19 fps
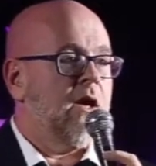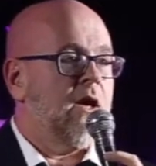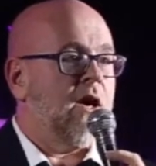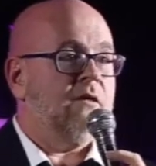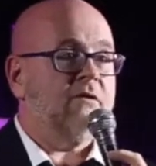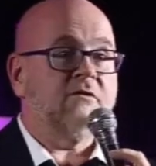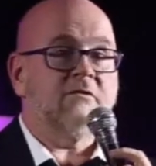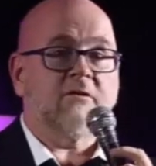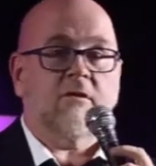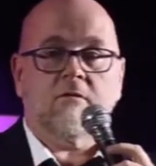
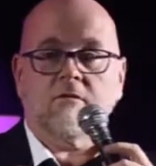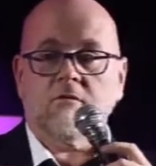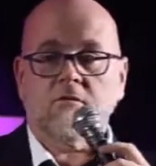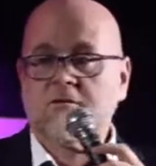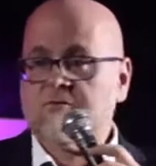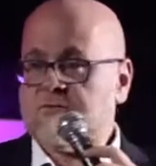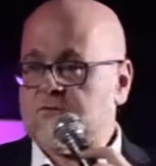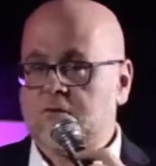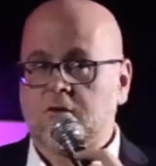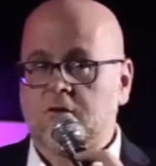And
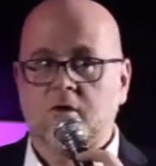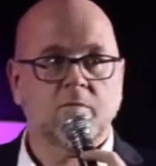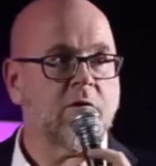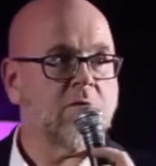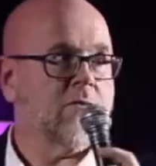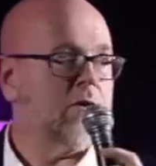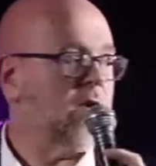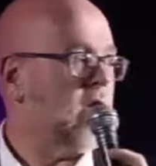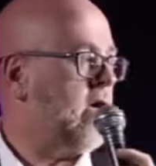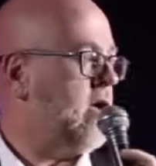these two young
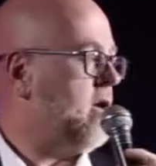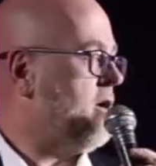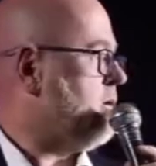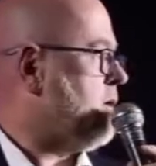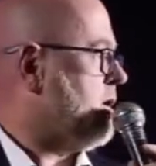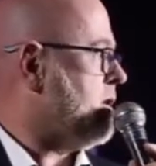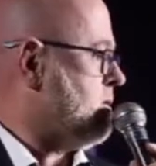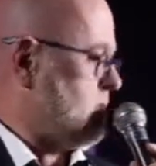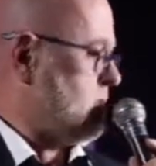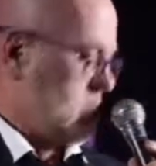people are like, what?